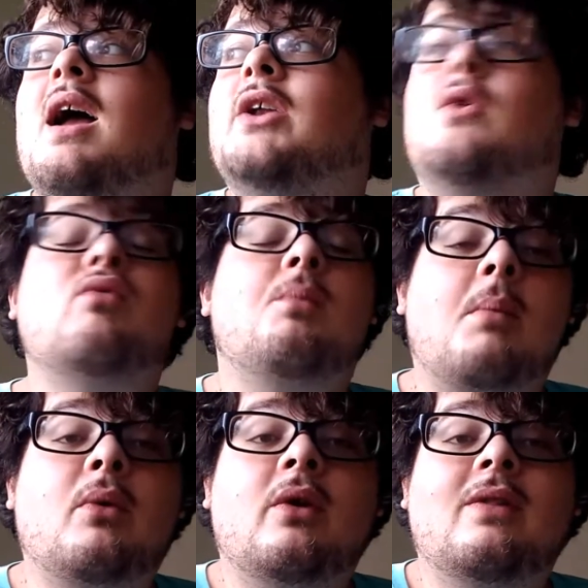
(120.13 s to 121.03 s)
I don't
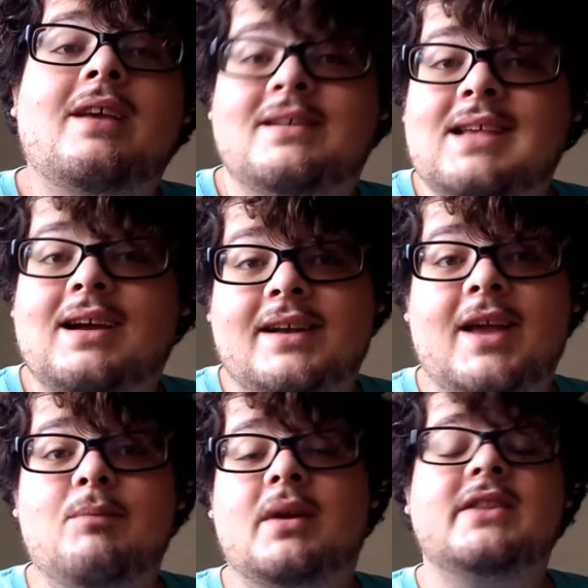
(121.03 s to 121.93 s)
remember the exact
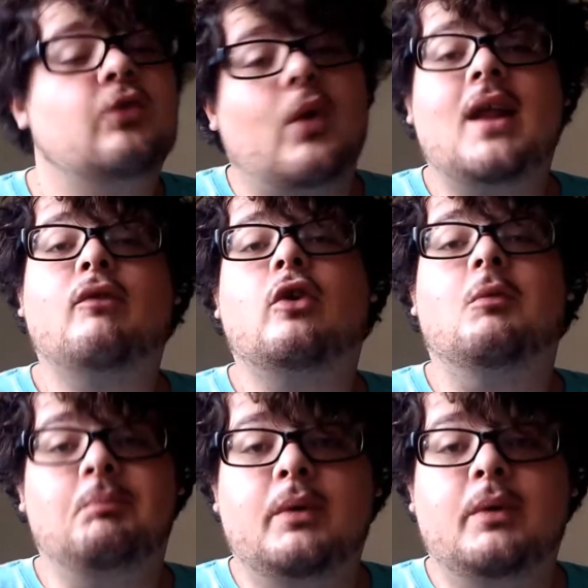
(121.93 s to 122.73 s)
name, but it's whatever